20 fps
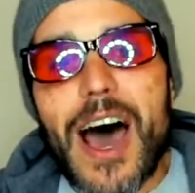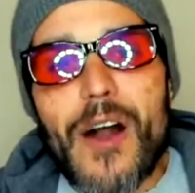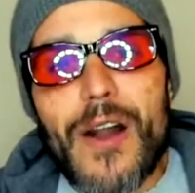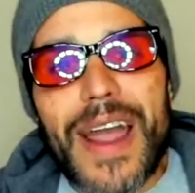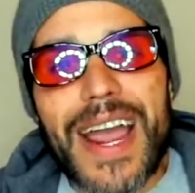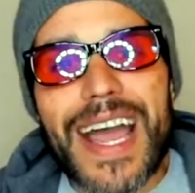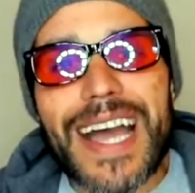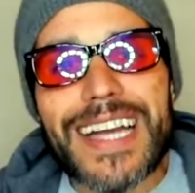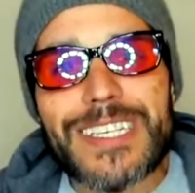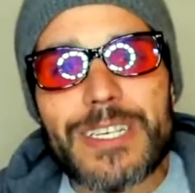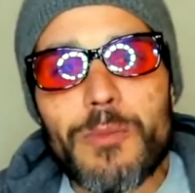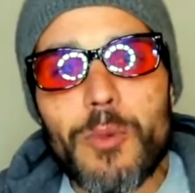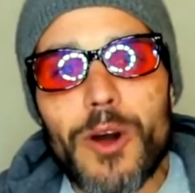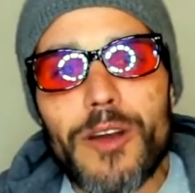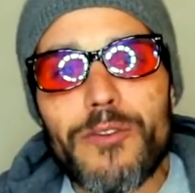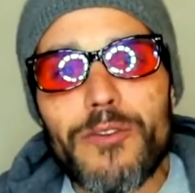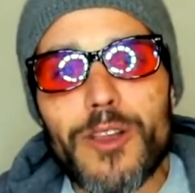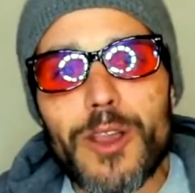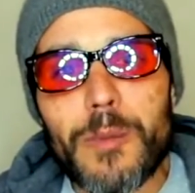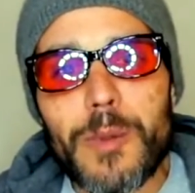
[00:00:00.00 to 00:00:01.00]
All right guys, your
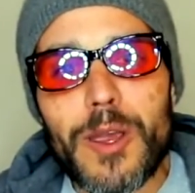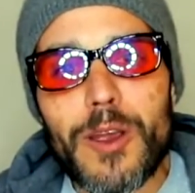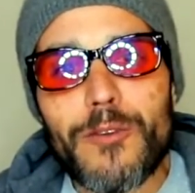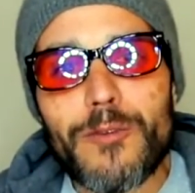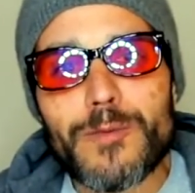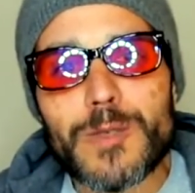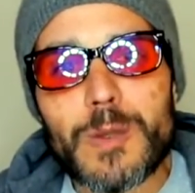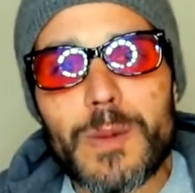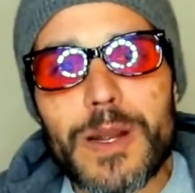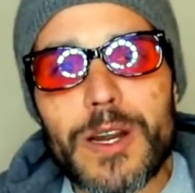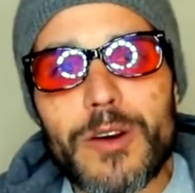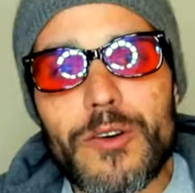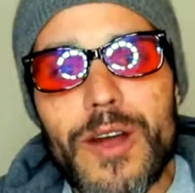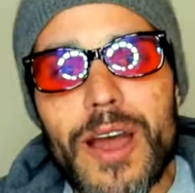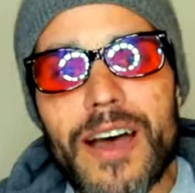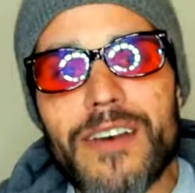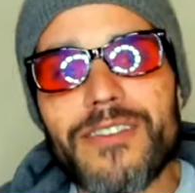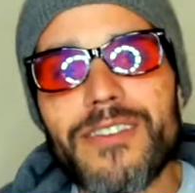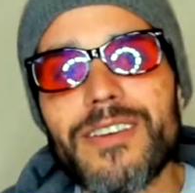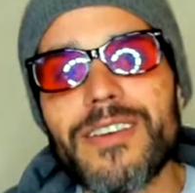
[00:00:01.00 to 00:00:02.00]
boy Philip here from
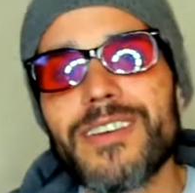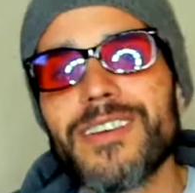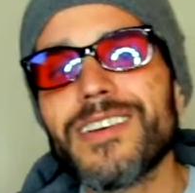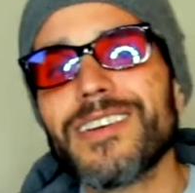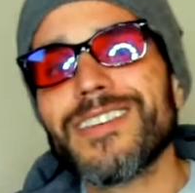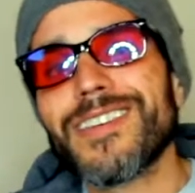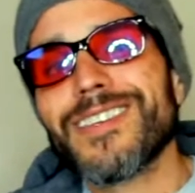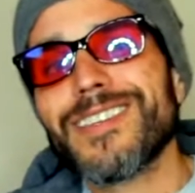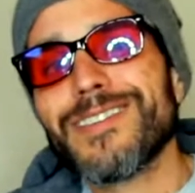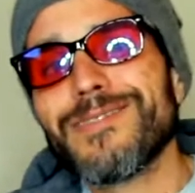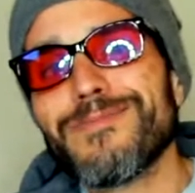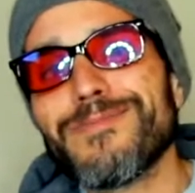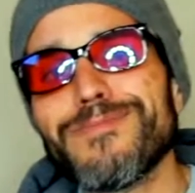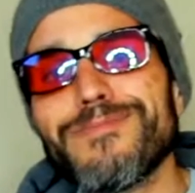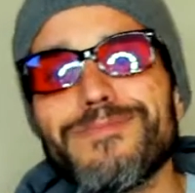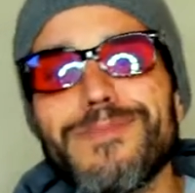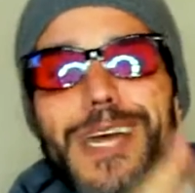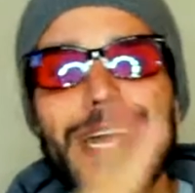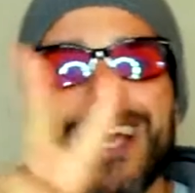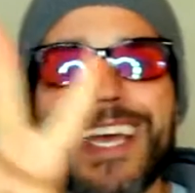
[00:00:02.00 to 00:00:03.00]
Spinnercraft.
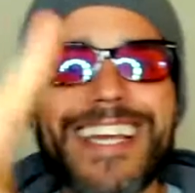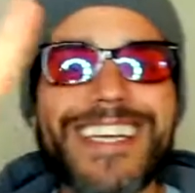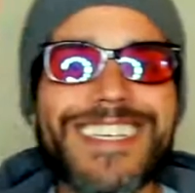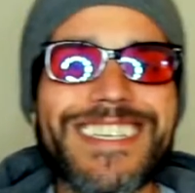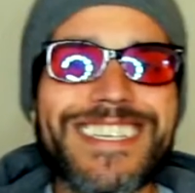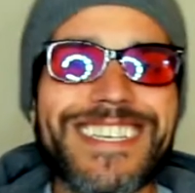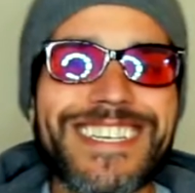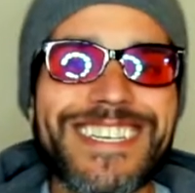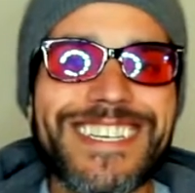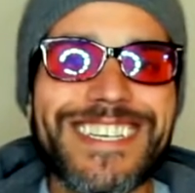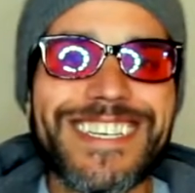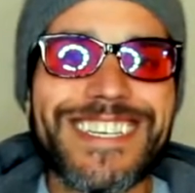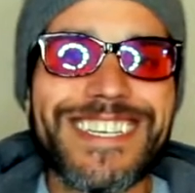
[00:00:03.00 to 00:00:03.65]
Peace.